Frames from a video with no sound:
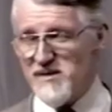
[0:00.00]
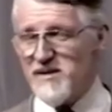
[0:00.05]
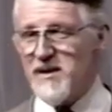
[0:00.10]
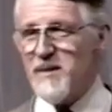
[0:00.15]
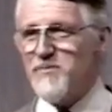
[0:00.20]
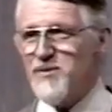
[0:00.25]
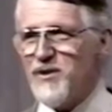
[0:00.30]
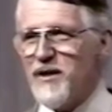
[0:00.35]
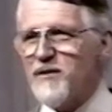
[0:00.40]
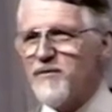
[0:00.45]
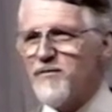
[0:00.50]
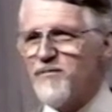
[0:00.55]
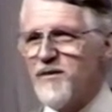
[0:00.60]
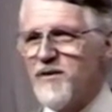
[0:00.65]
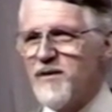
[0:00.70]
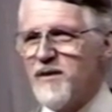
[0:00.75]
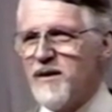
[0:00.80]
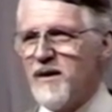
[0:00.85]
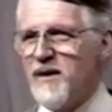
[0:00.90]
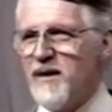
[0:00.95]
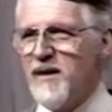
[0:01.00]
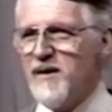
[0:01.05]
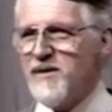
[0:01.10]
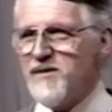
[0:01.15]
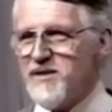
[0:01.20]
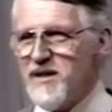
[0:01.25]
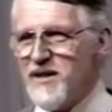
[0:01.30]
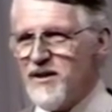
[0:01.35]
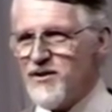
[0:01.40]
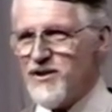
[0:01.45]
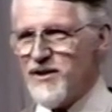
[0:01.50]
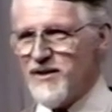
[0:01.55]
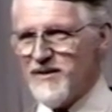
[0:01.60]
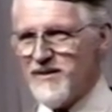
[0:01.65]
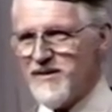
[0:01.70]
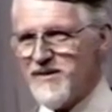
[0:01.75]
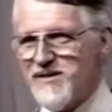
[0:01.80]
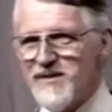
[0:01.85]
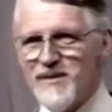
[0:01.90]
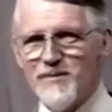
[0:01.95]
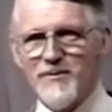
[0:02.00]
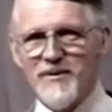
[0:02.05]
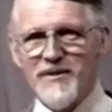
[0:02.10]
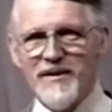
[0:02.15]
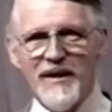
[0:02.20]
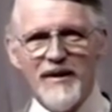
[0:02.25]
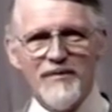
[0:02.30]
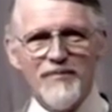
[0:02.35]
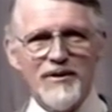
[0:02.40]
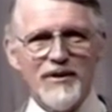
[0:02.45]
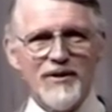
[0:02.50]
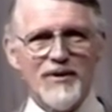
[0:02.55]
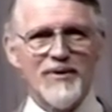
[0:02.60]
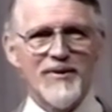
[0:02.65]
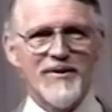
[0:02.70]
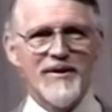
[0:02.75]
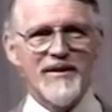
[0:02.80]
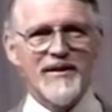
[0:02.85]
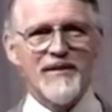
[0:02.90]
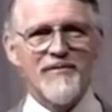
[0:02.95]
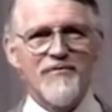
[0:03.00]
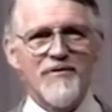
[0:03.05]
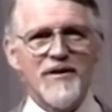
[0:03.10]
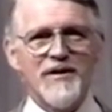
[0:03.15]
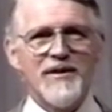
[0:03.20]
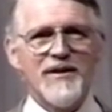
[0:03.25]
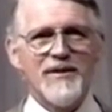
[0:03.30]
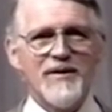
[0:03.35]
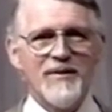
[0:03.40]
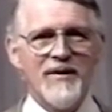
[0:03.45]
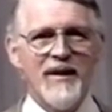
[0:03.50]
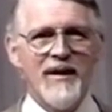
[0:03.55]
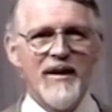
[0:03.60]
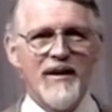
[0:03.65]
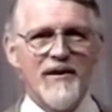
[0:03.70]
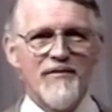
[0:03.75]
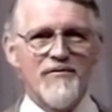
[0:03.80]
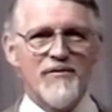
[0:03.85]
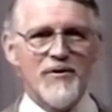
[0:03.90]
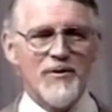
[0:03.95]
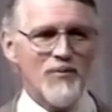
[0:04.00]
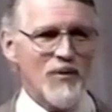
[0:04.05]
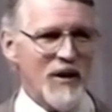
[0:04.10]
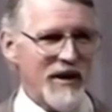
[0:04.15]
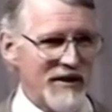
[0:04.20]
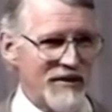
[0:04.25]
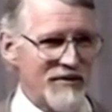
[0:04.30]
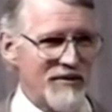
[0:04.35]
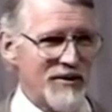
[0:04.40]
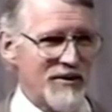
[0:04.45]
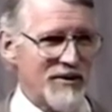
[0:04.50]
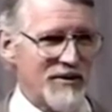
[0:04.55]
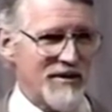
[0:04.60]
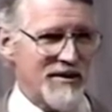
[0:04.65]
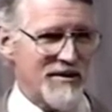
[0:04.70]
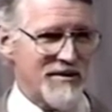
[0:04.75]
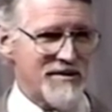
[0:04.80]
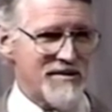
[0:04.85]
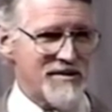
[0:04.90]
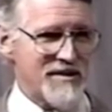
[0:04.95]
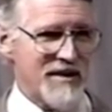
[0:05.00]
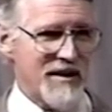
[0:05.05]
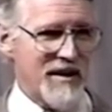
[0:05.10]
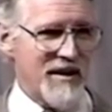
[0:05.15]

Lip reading: subject for the teachings that we're now recording on video for a wider audience to